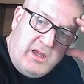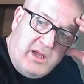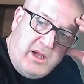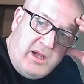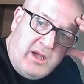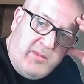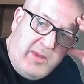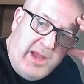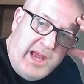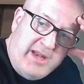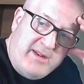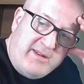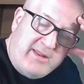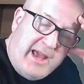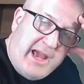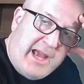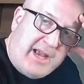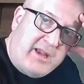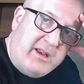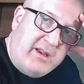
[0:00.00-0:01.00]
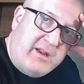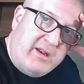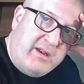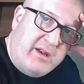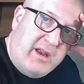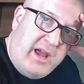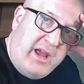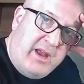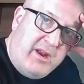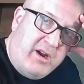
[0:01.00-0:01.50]
NDAC
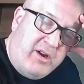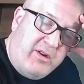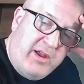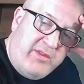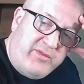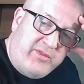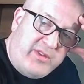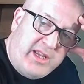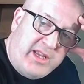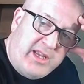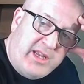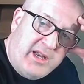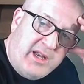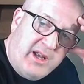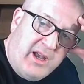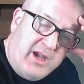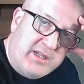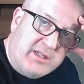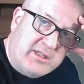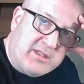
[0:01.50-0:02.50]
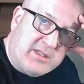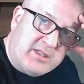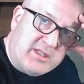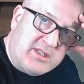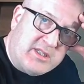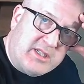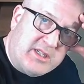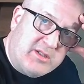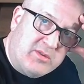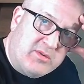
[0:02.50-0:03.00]
and NRFD lines to
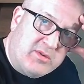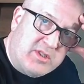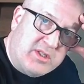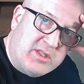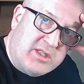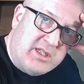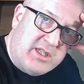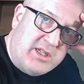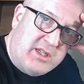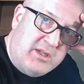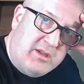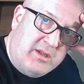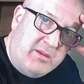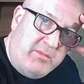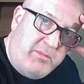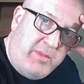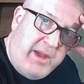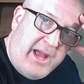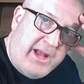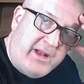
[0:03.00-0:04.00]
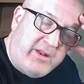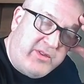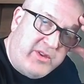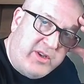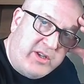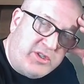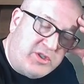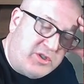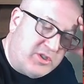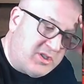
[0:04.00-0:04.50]
signal to the PET that
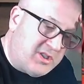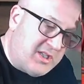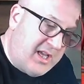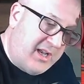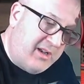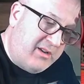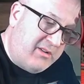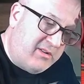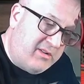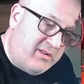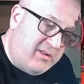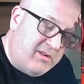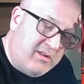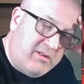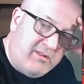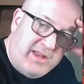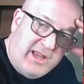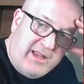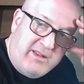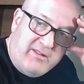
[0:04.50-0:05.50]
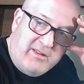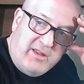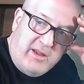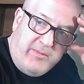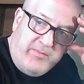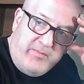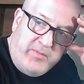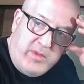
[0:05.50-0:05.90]
it should send data.